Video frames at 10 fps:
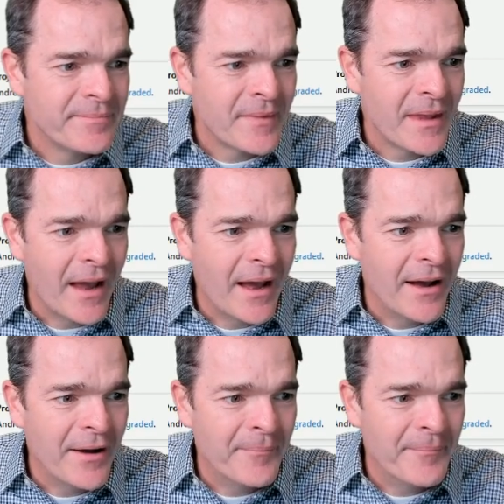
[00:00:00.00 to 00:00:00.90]

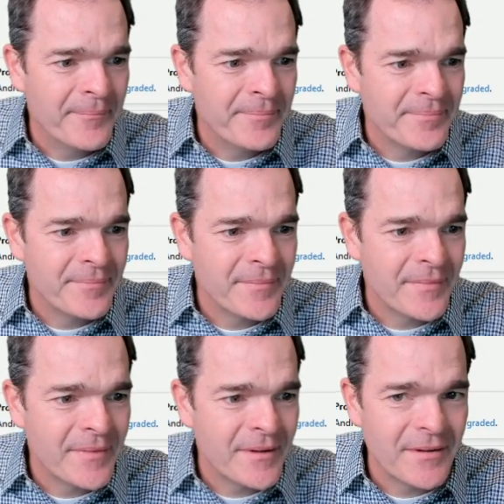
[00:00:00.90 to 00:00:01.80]
So
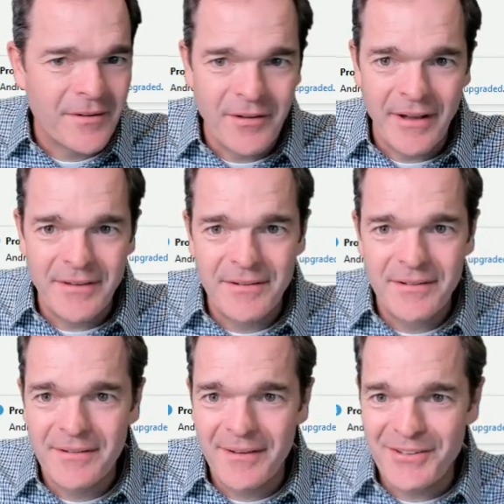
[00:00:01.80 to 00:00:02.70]
that's
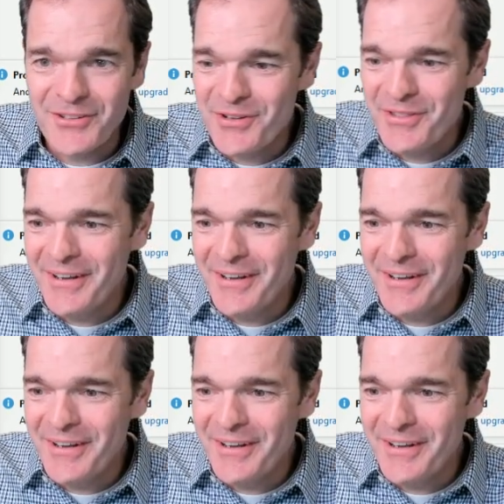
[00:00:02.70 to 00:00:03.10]
a good thing.